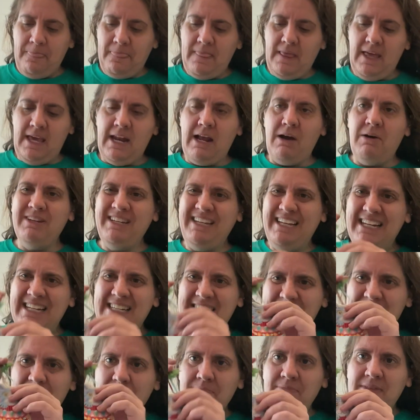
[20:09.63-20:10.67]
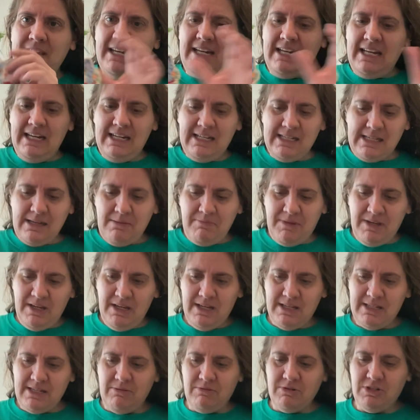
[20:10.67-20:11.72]
And they needed something
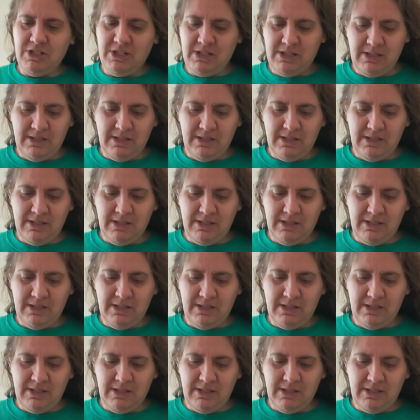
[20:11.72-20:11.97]
because they were just